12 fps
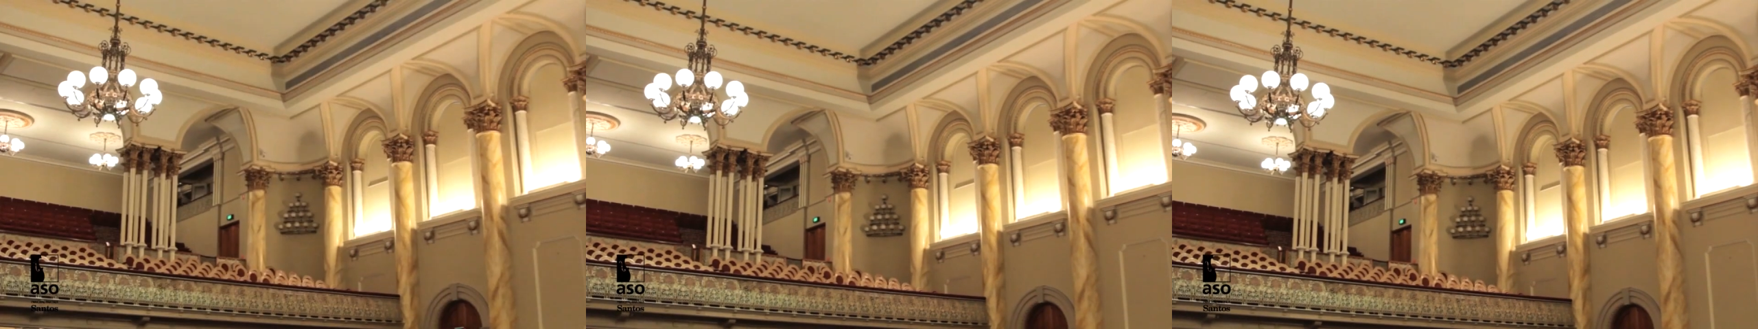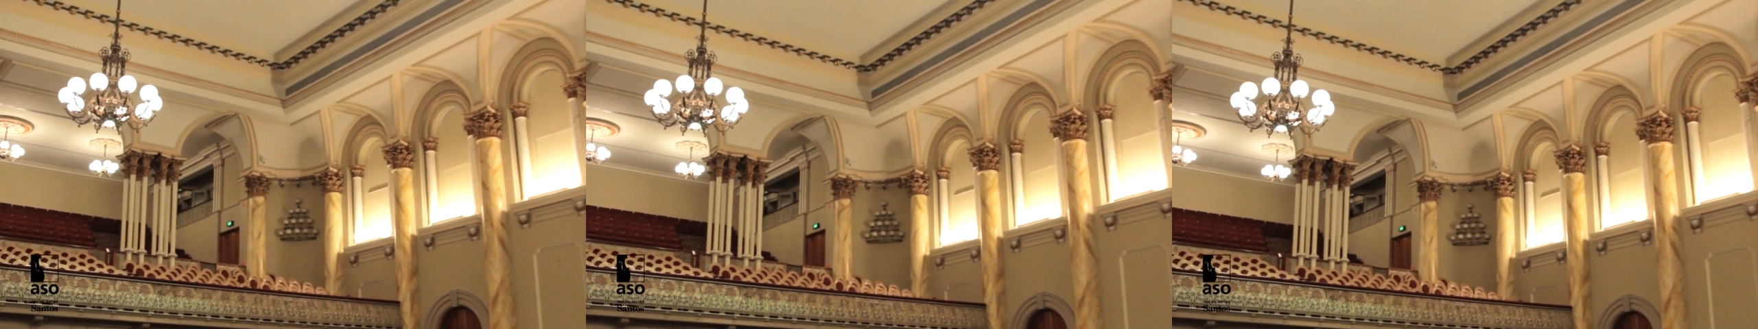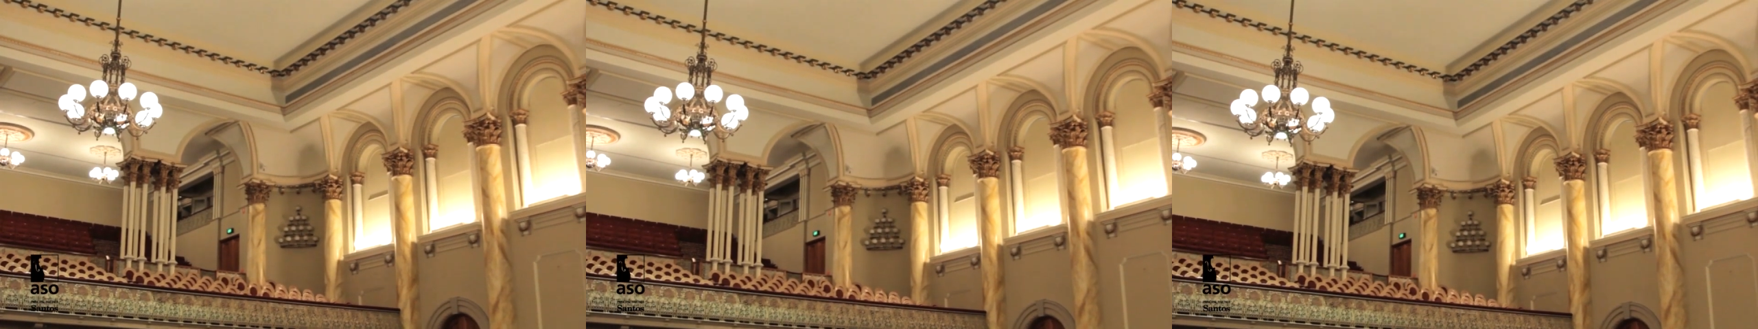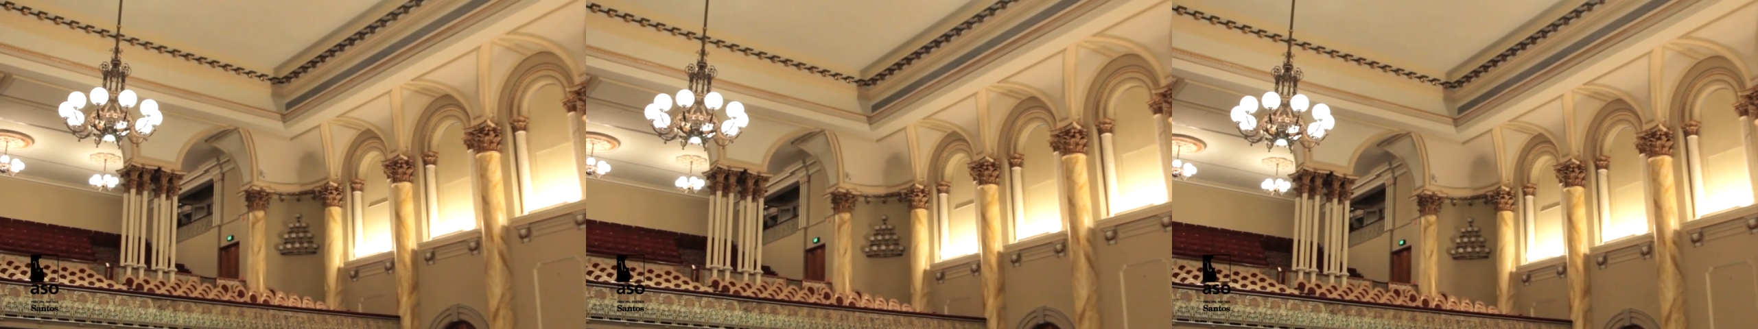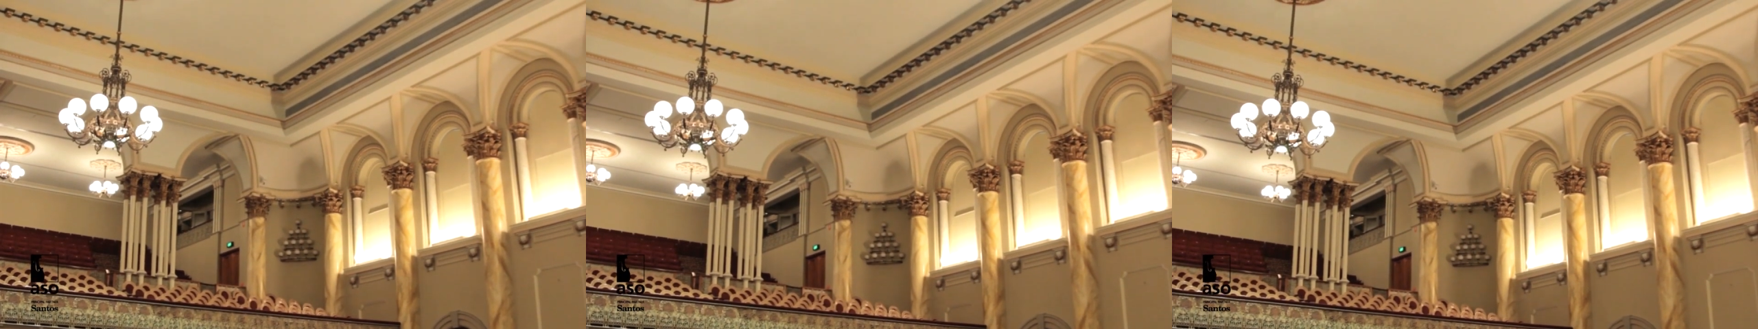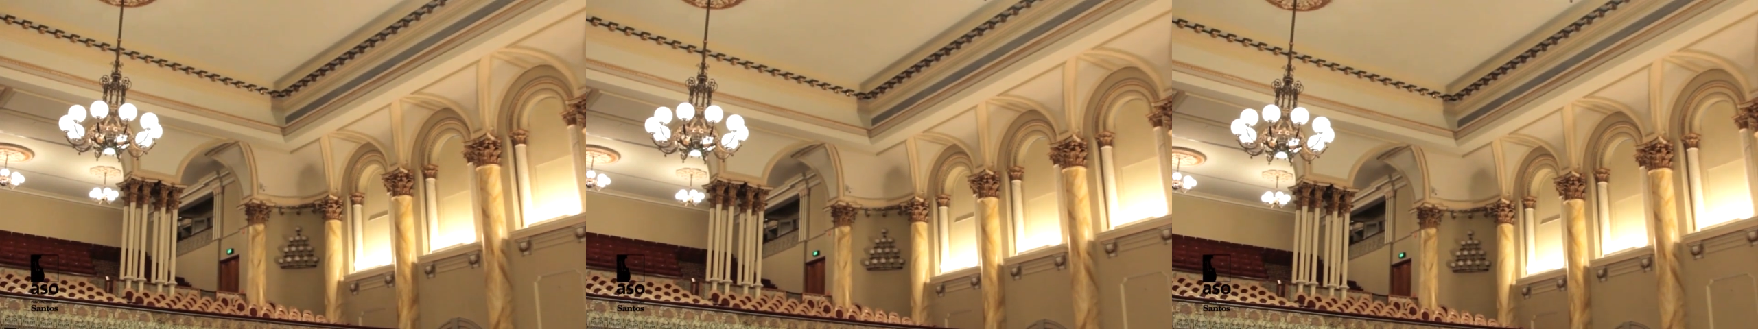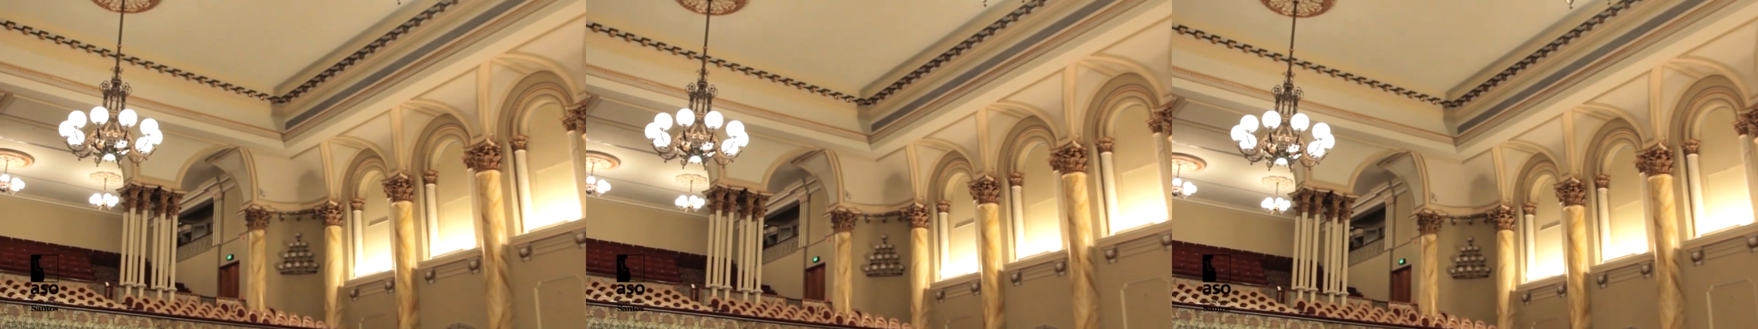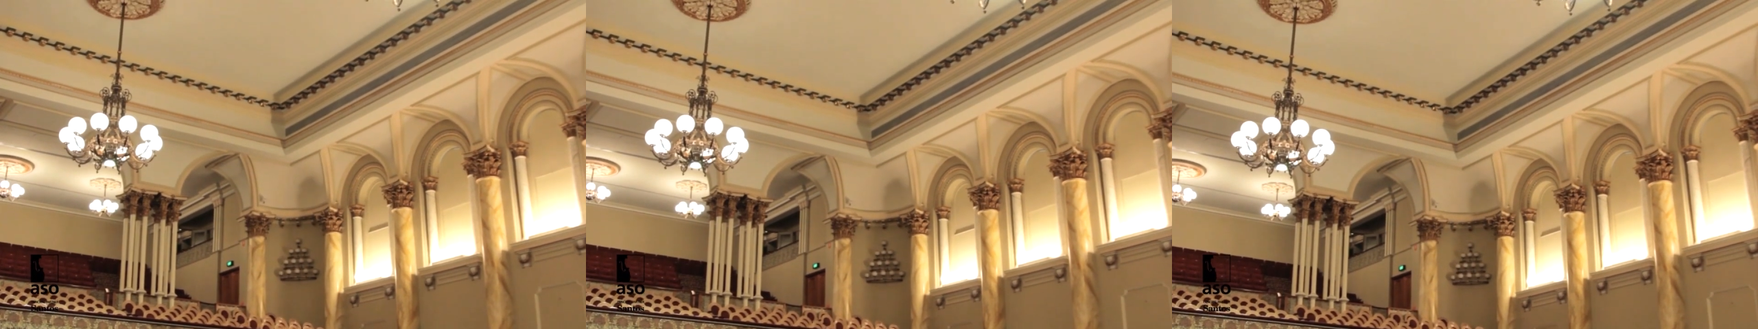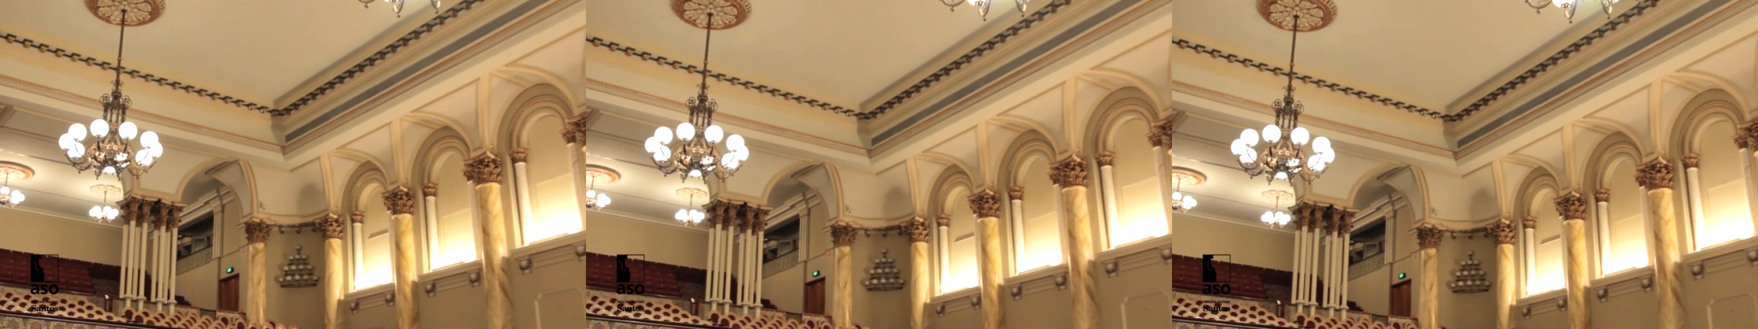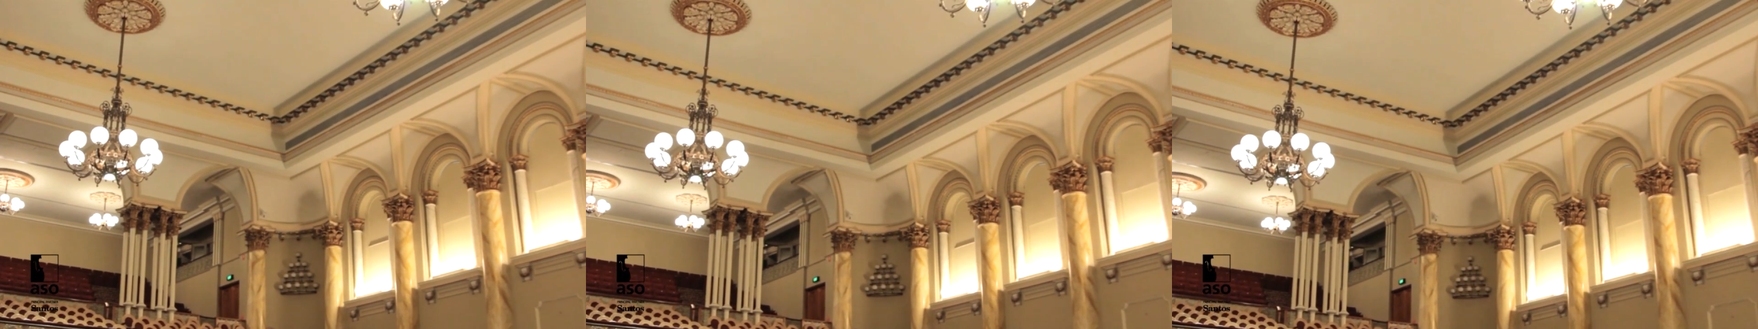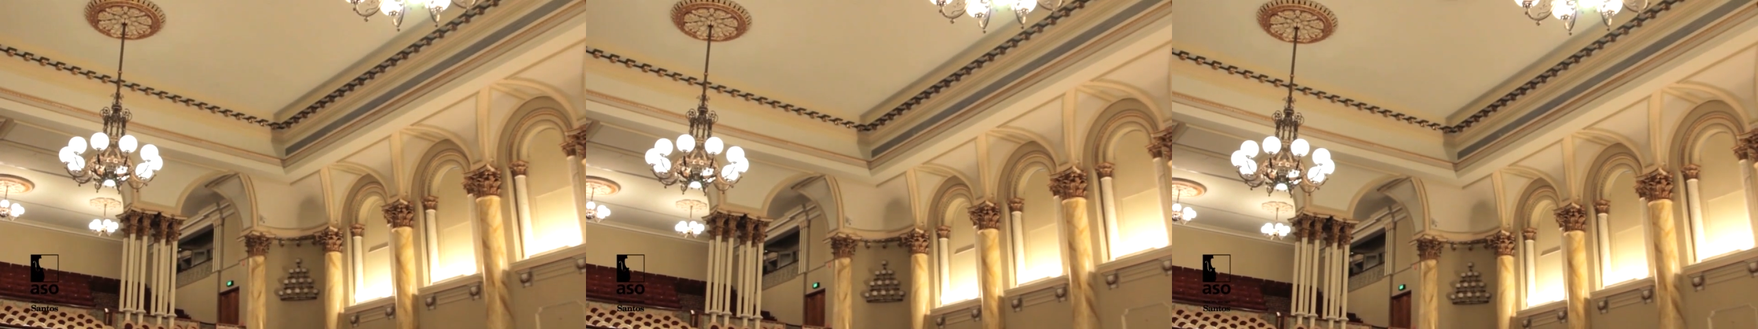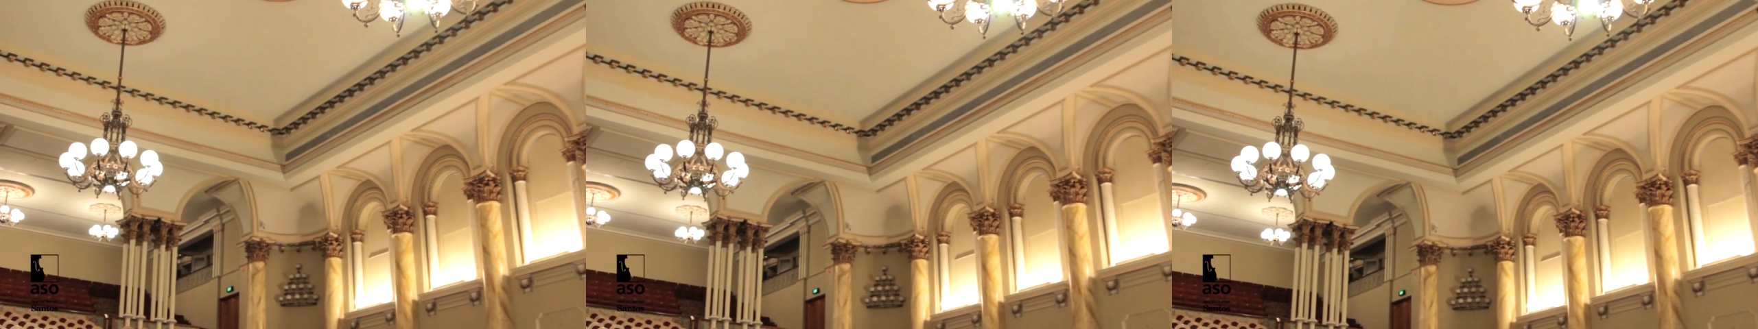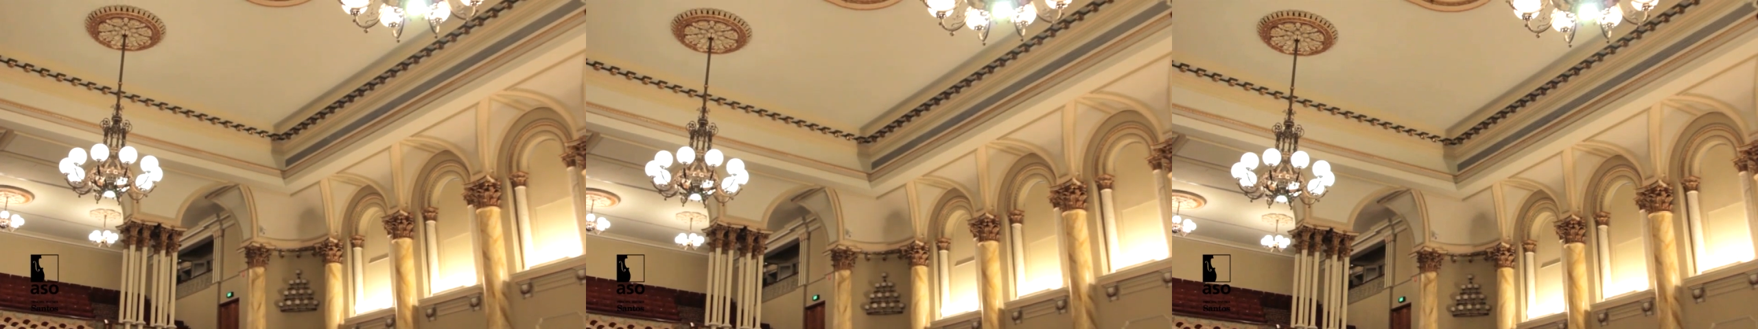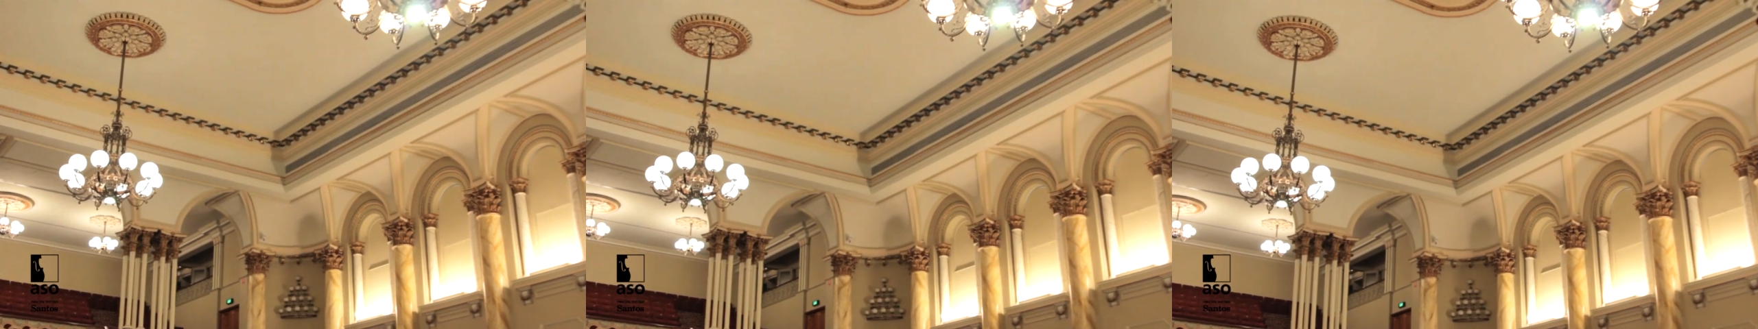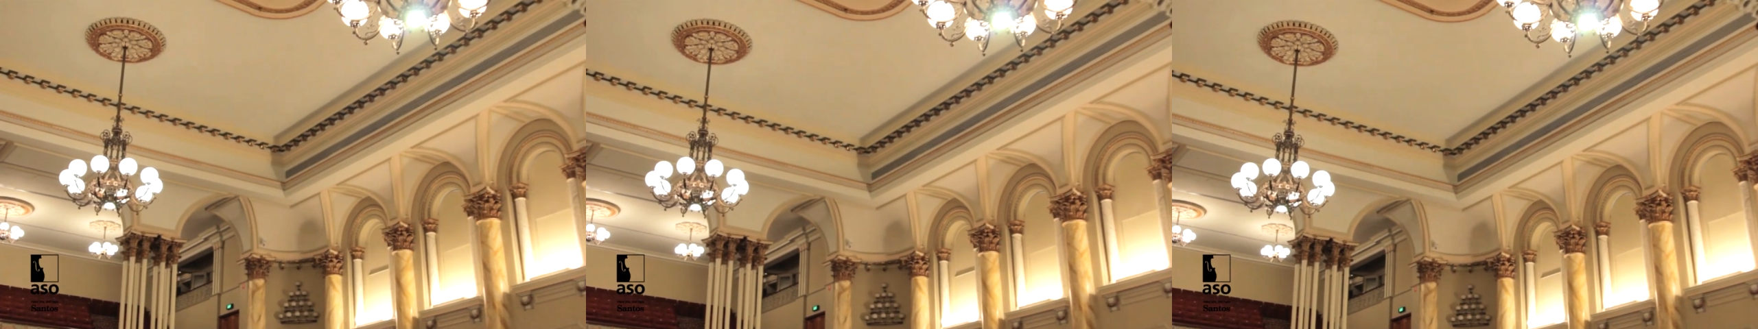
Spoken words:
[unreadable: no face in view]